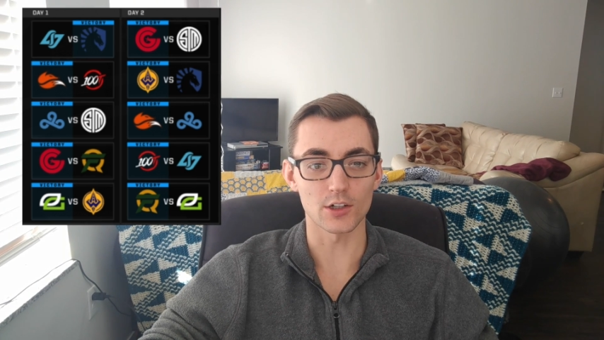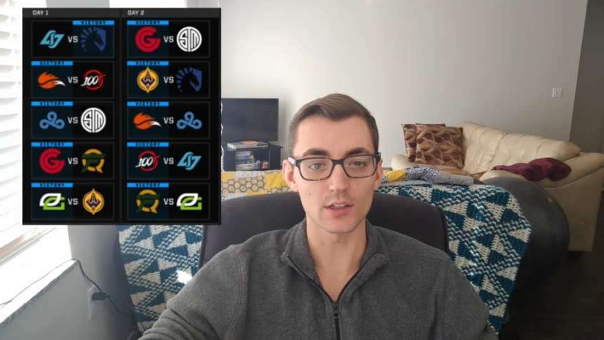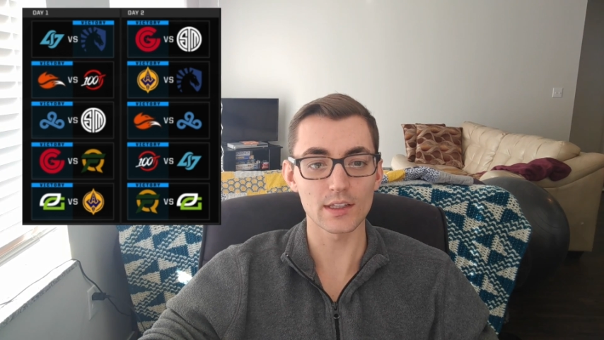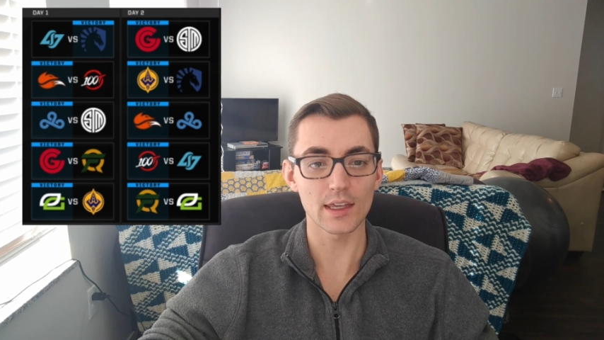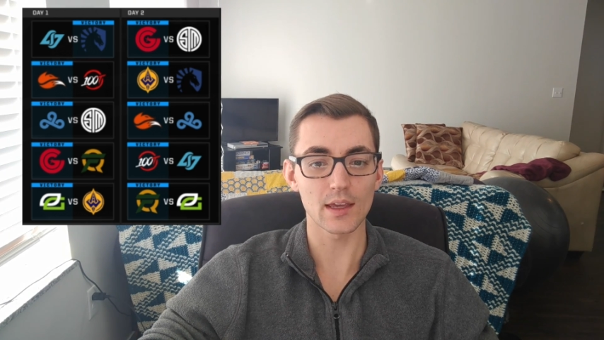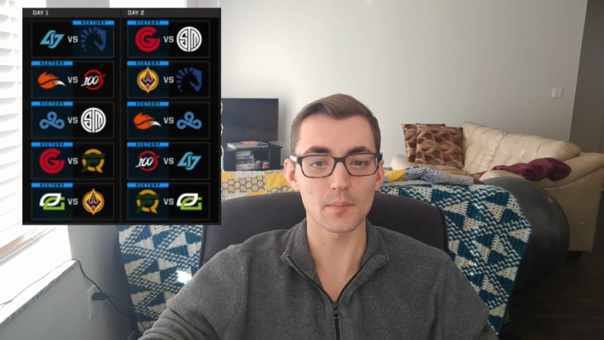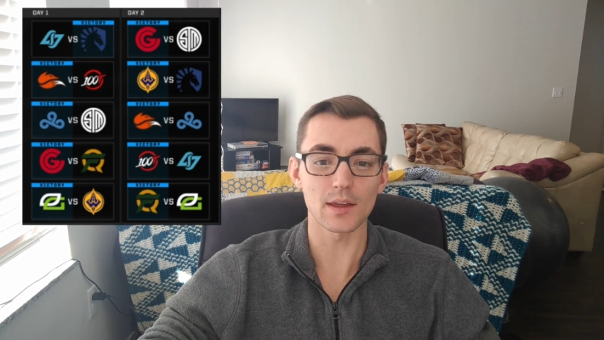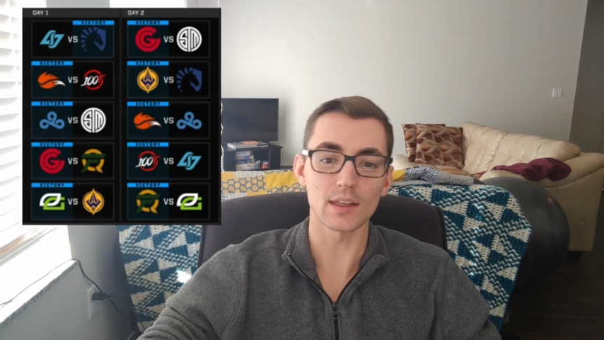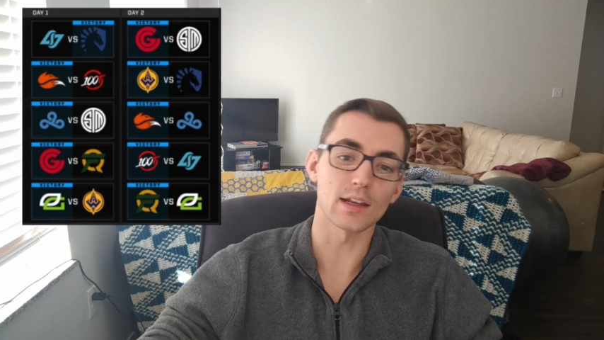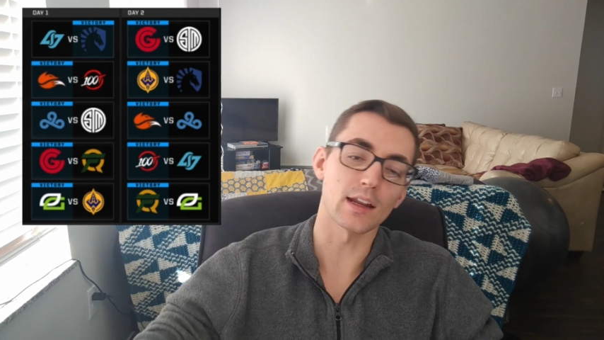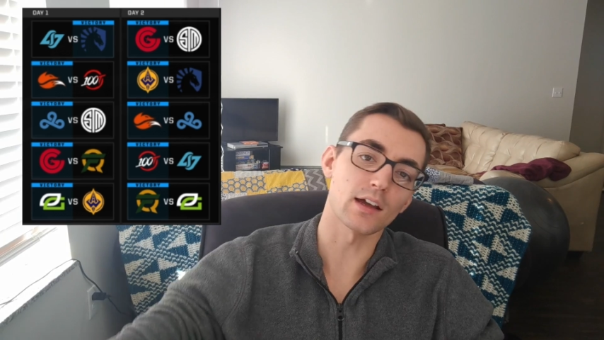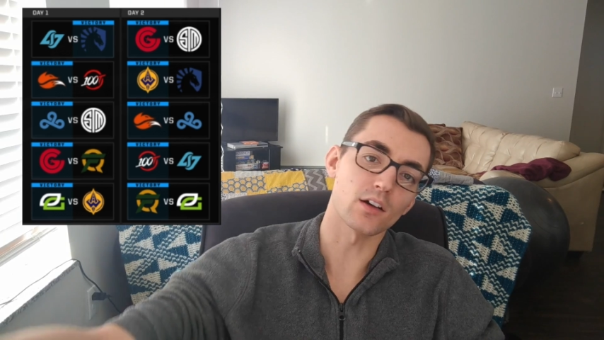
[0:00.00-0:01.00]
early game,
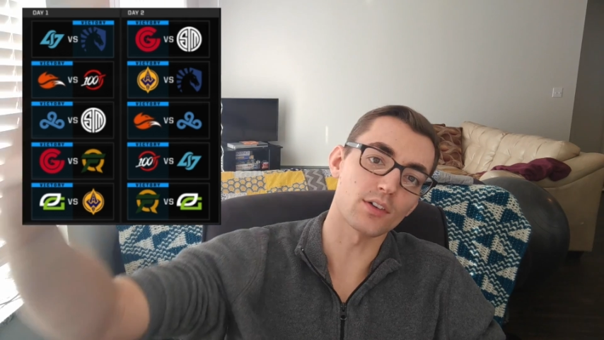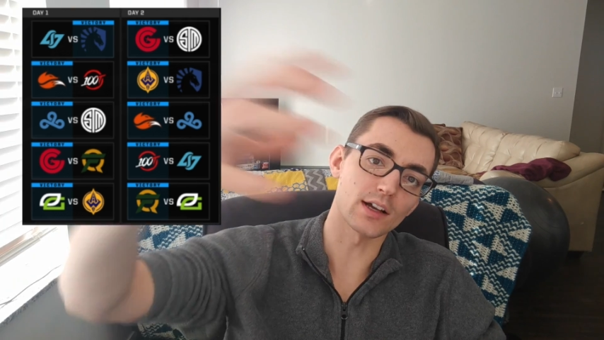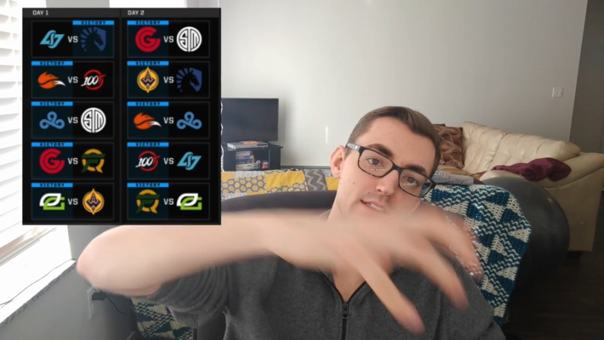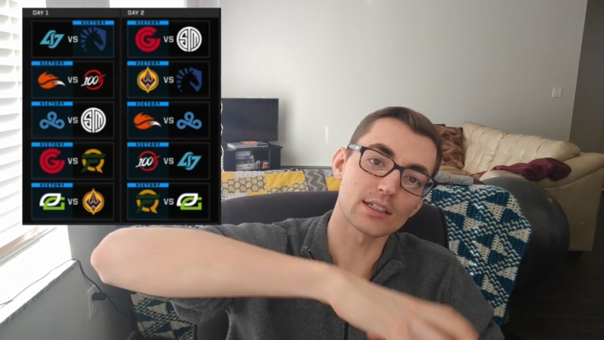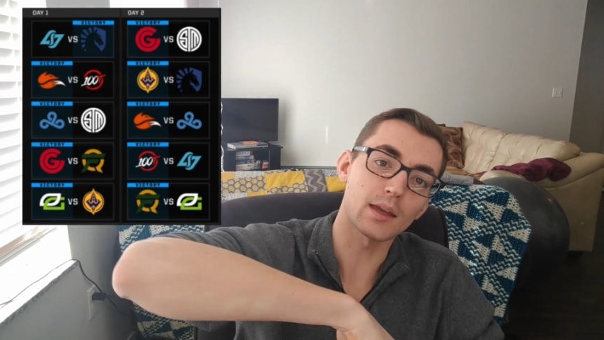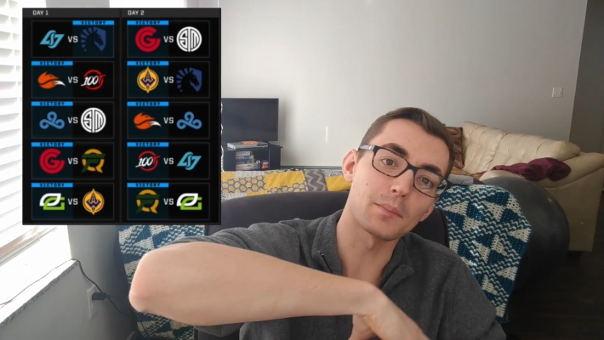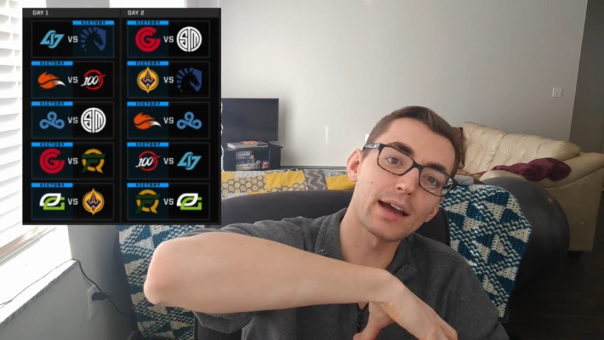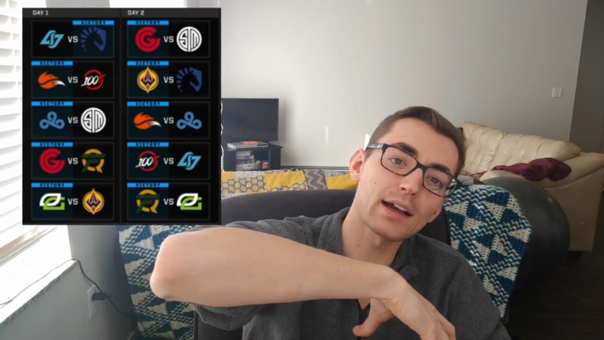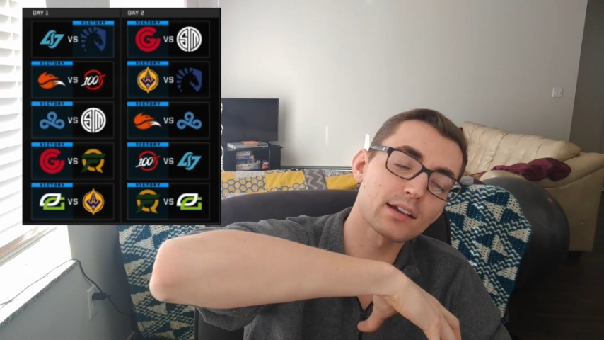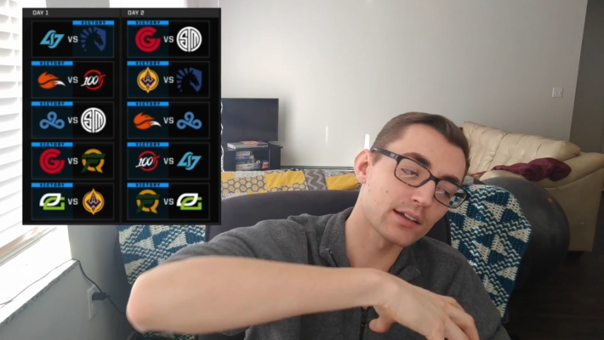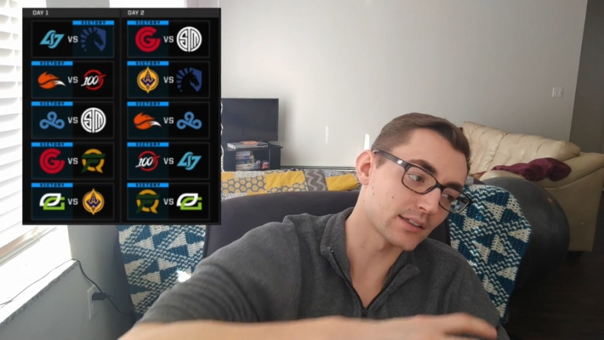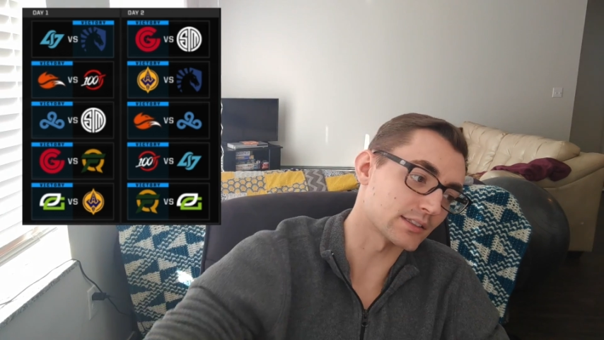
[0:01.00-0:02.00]
and then Echo Fox came
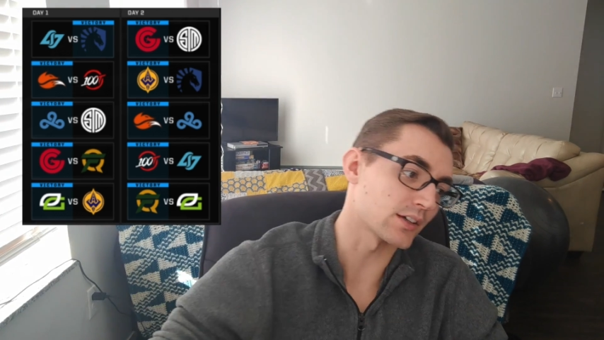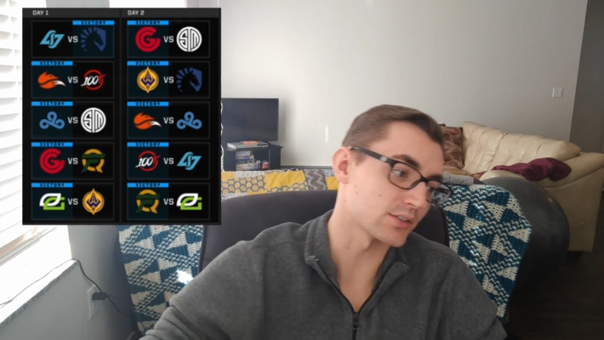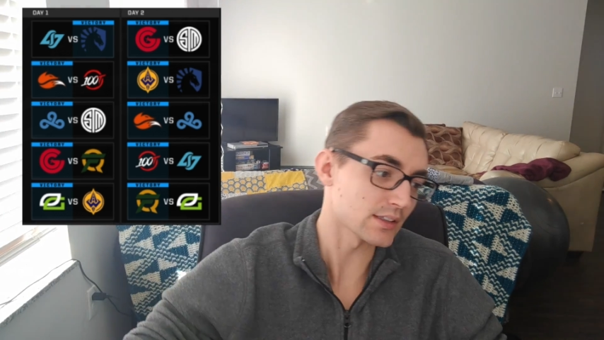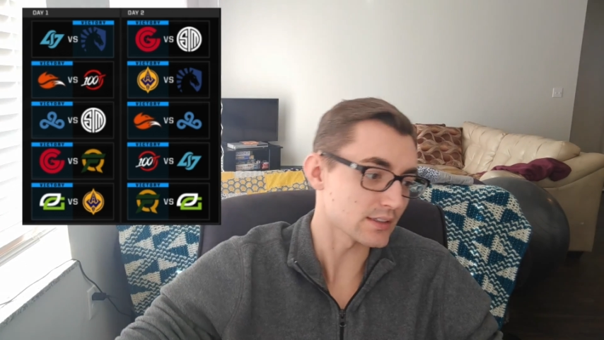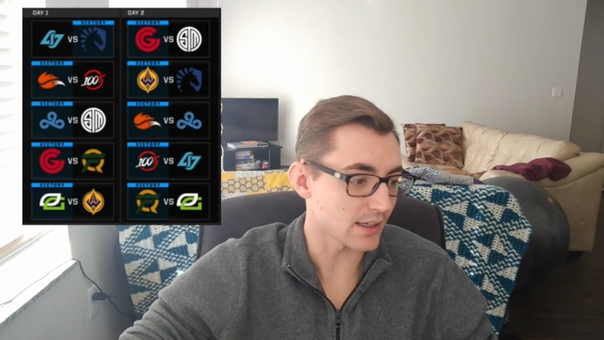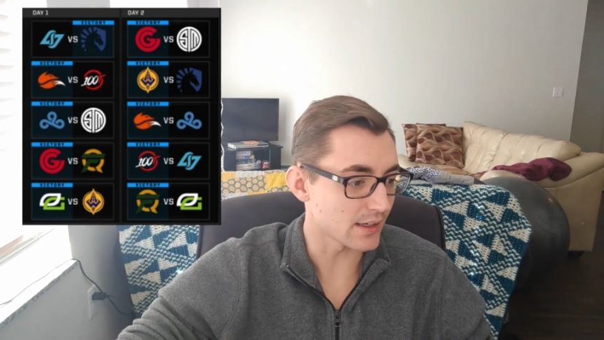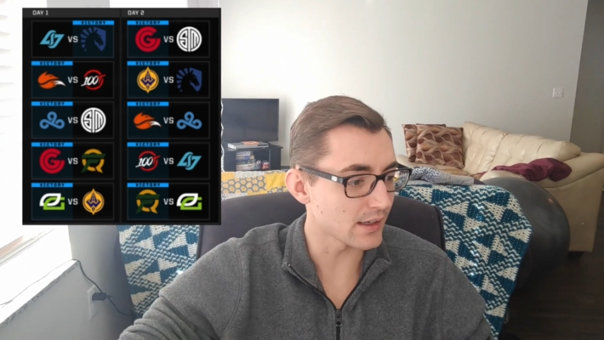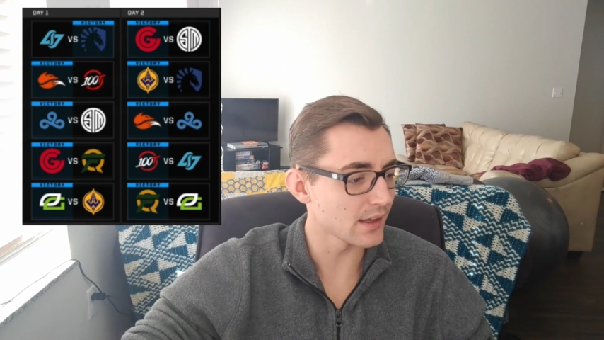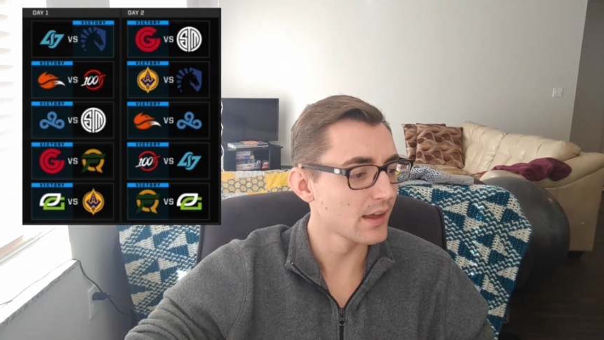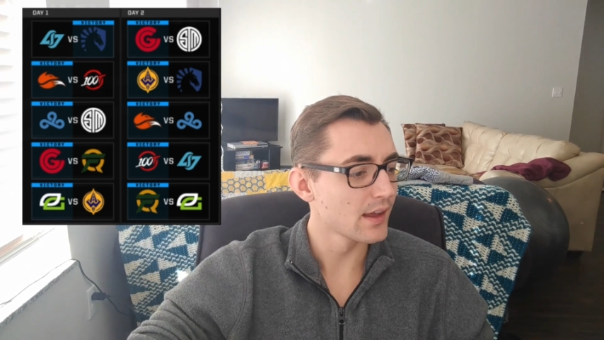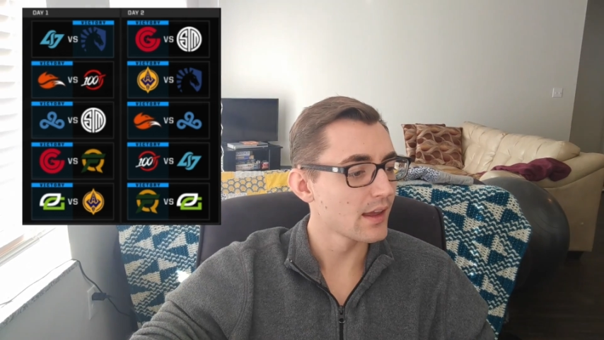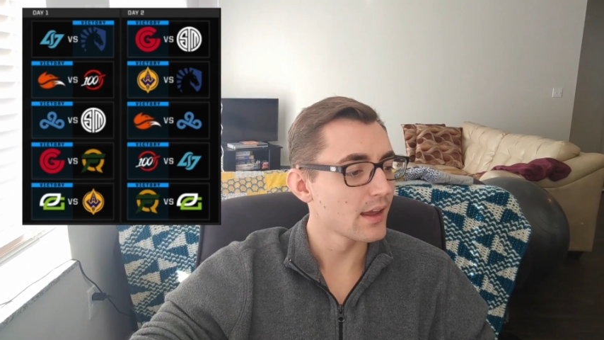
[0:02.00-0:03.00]
back because that was exciting.